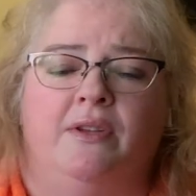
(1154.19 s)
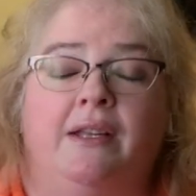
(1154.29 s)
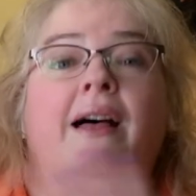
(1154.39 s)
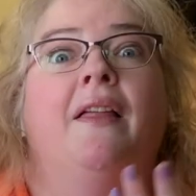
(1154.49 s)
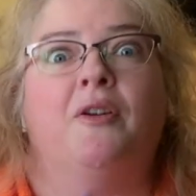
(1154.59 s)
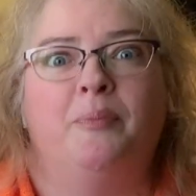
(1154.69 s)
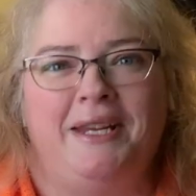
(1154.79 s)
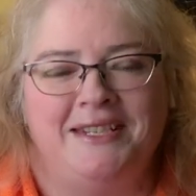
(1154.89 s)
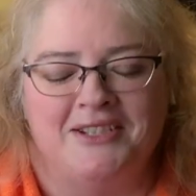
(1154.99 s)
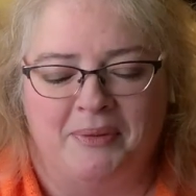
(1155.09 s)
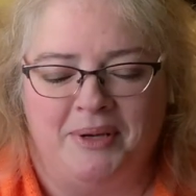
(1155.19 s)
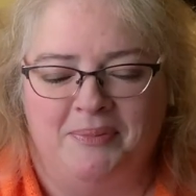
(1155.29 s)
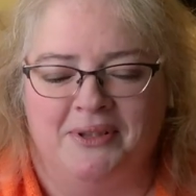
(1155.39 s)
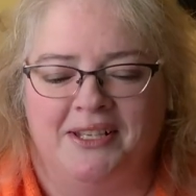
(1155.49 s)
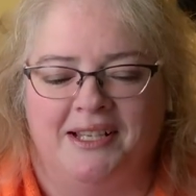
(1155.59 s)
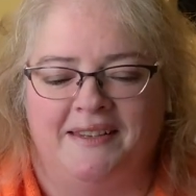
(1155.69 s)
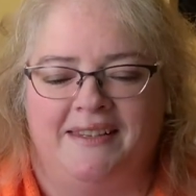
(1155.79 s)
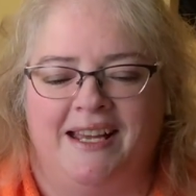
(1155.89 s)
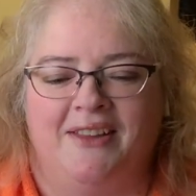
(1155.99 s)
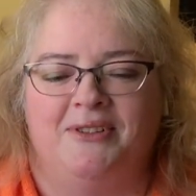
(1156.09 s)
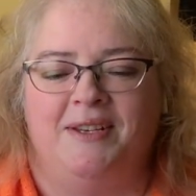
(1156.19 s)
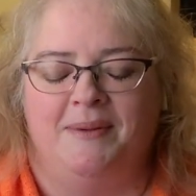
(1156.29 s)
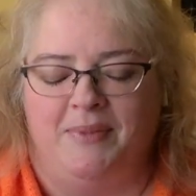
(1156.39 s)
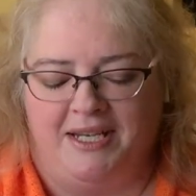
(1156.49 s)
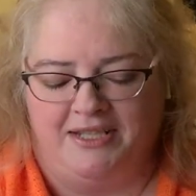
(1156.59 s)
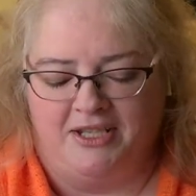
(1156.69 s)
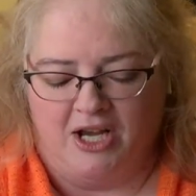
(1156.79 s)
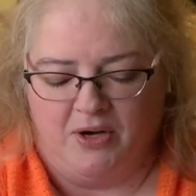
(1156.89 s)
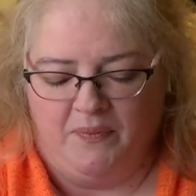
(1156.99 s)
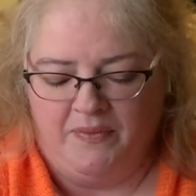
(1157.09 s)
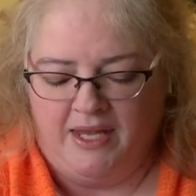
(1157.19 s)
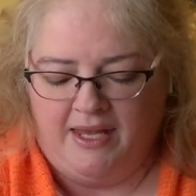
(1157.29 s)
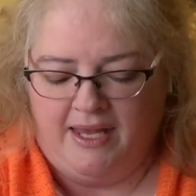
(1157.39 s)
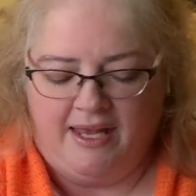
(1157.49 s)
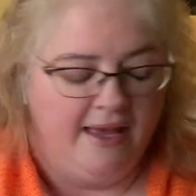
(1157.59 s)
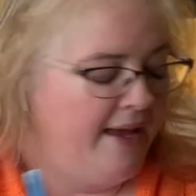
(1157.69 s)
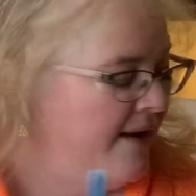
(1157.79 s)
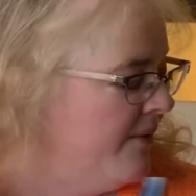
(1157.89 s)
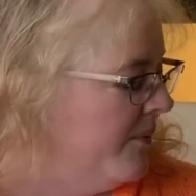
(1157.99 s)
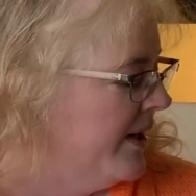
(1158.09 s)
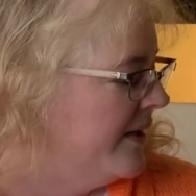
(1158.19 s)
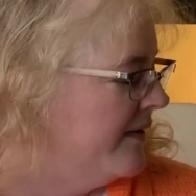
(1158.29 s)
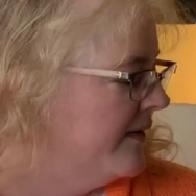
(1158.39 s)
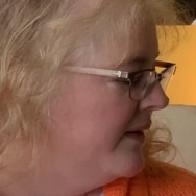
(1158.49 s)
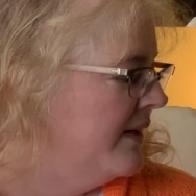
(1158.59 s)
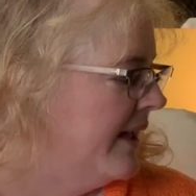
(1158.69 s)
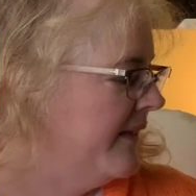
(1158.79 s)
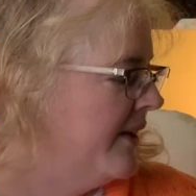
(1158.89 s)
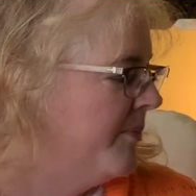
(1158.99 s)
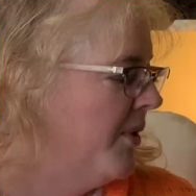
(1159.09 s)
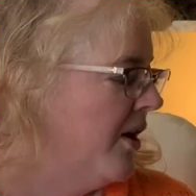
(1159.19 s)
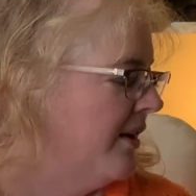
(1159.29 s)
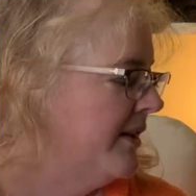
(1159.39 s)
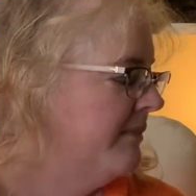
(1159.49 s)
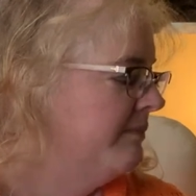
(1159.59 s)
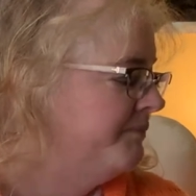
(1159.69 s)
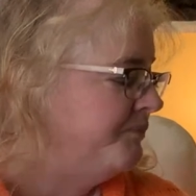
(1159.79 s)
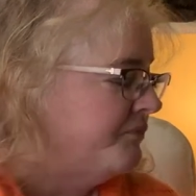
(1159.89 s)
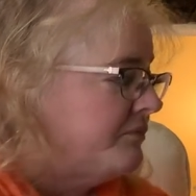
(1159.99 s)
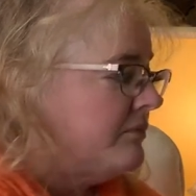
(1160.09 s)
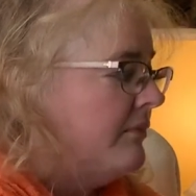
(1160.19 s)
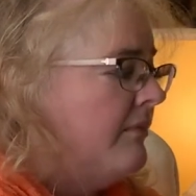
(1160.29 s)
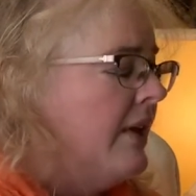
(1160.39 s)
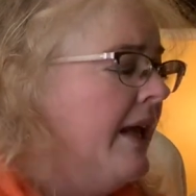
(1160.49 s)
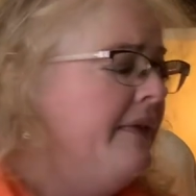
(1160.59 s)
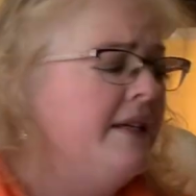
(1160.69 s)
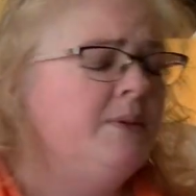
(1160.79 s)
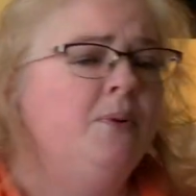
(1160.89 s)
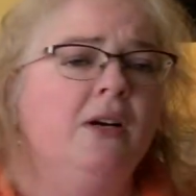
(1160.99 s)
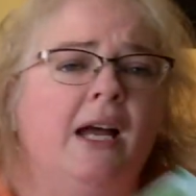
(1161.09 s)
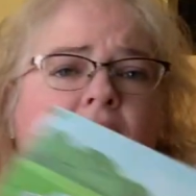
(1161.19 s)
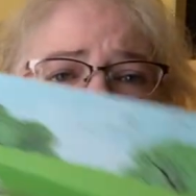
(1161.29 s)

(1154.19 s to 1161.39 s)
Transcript: the other bees, not people, to let the other bees know where to get their pollen. And this book, I